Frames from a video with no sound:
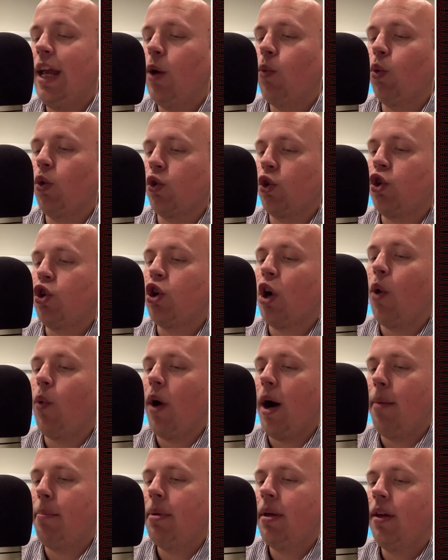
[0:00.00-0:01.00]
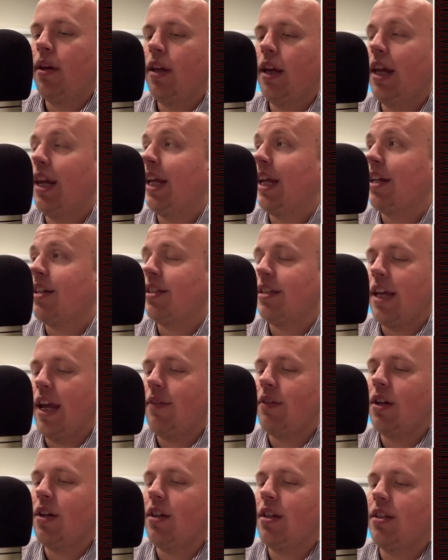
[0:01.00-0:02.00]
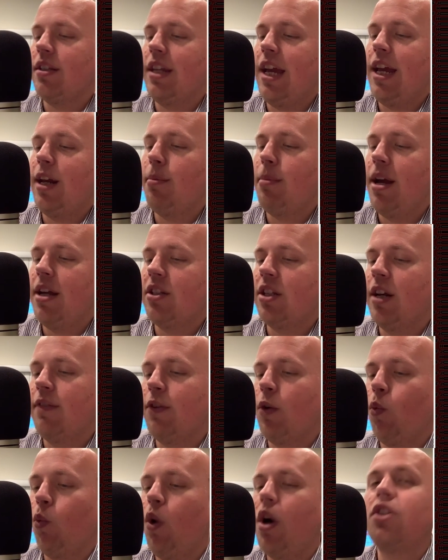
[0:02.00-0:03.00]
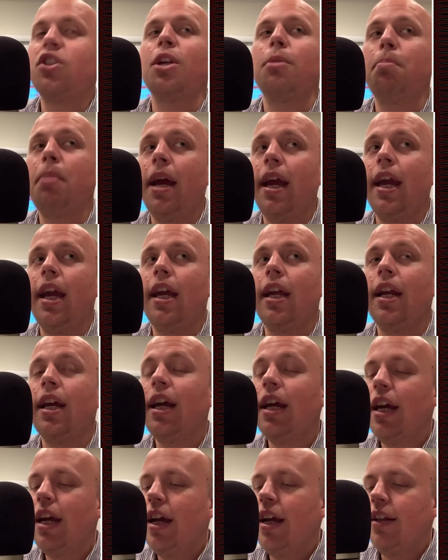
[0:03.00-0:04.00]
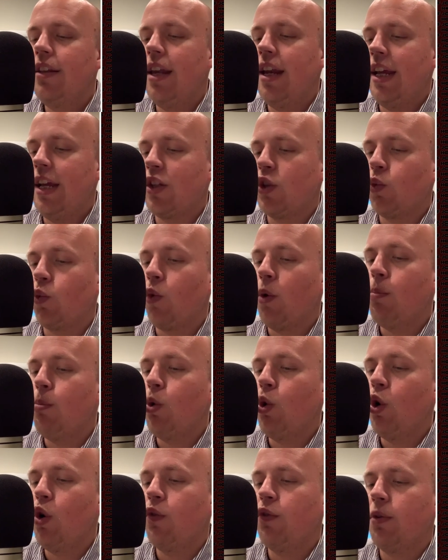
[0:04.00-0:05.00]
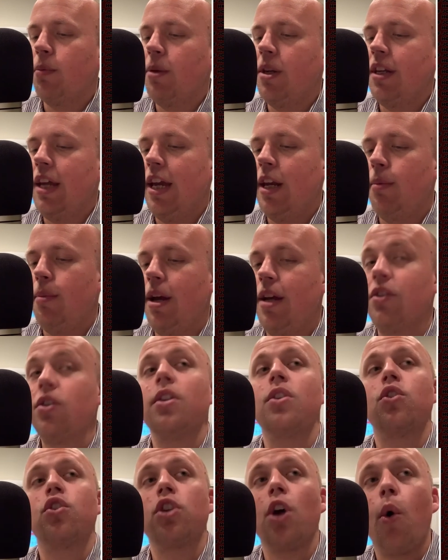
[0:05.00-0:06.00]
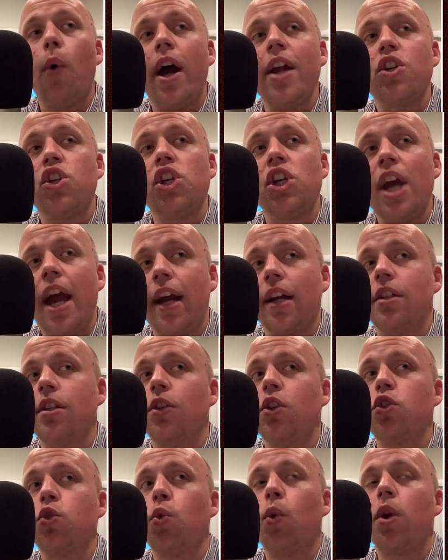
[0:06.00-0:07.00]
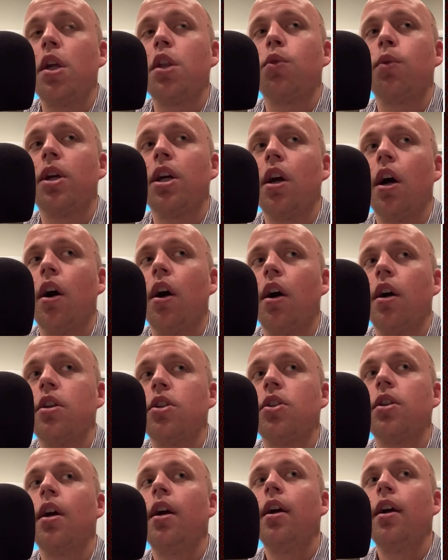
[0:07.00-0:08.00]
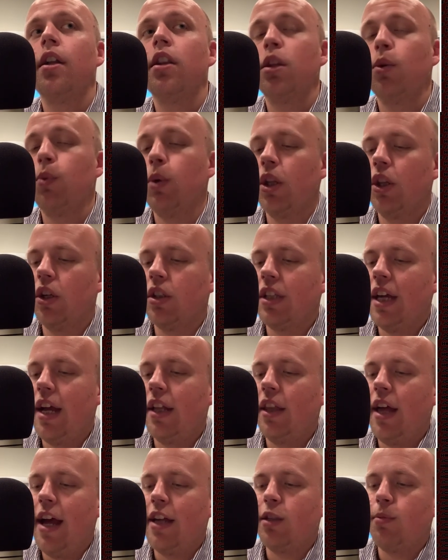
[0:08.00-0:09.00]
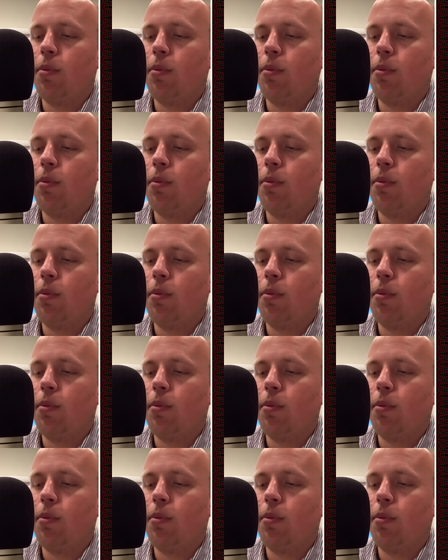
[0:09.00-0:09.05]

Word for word: it will show up and it gets saved into this database. And if it wasn't paid, then it gets removed from the database. And so I checked the 23 cards that we looked at last